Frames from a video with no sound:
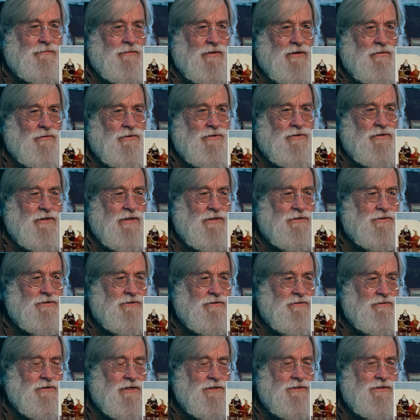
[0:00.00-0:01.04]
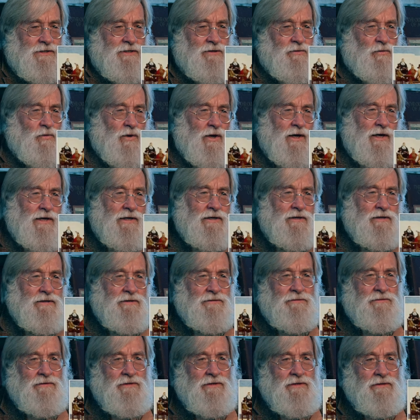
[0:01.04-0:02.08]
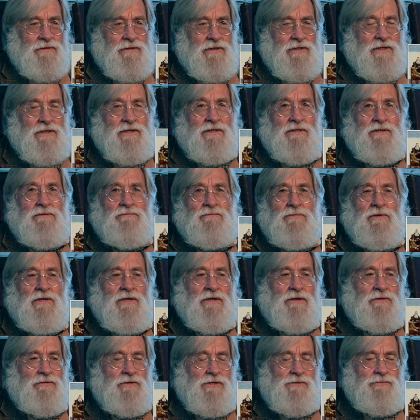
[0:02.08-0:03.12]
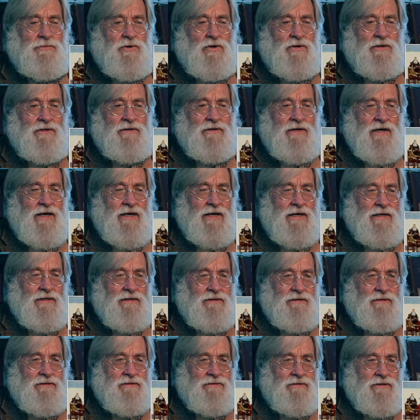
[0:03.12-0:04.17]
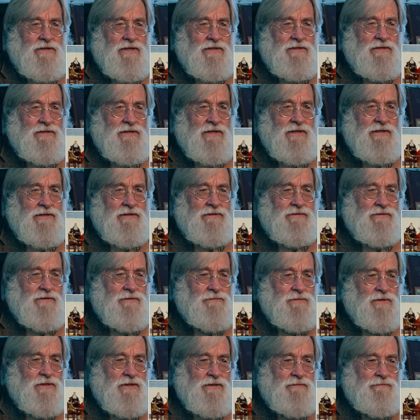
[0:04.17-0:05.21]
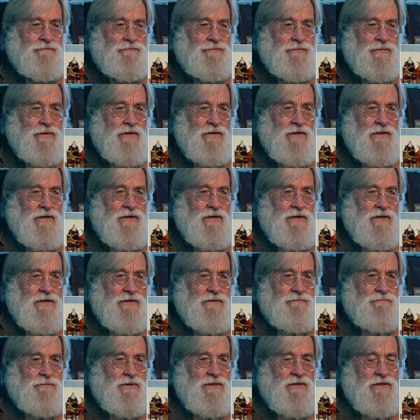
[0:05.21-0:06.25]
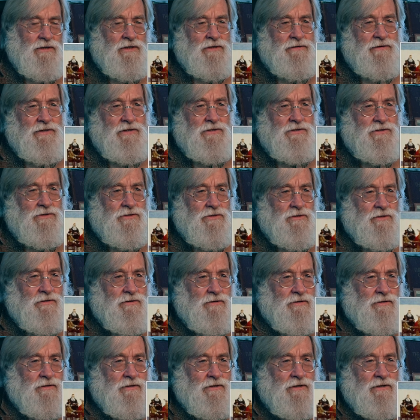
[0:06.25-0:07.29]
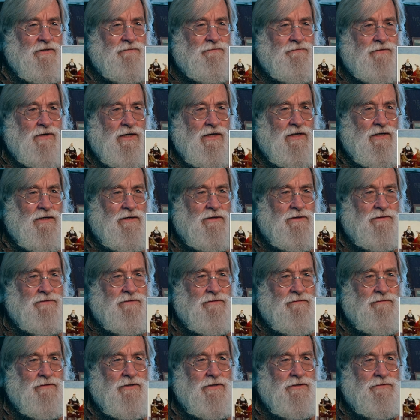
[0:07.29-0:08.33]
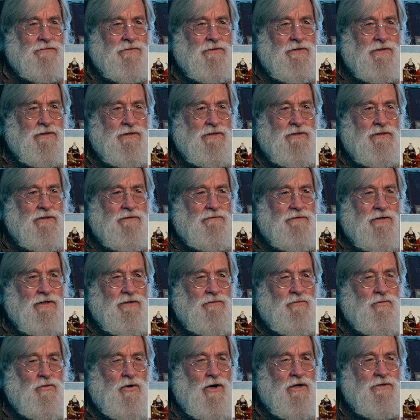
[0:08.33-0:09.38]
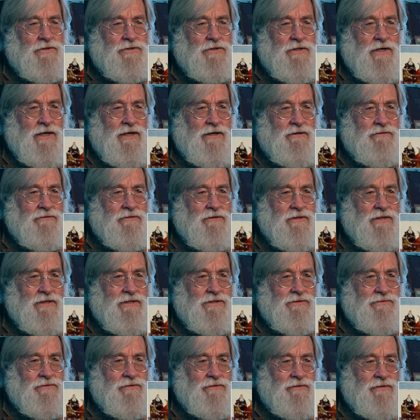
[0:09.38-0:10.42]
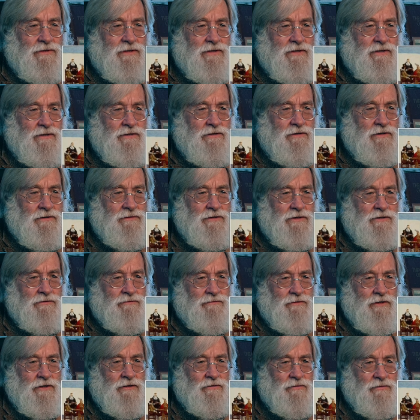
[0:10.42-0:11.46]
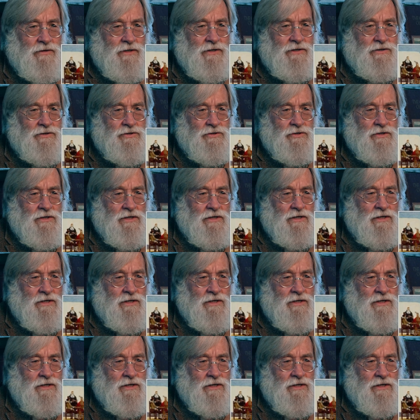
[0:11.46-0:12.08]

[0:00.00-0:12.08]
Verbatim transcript: When you get to N.C. Wyeth, um, Wyeth was born in the 80s, the 1880s, sometime. But look at these two. Look at the vagueness of this one here, very washed out and all that sort of thing. And look at this one, very rich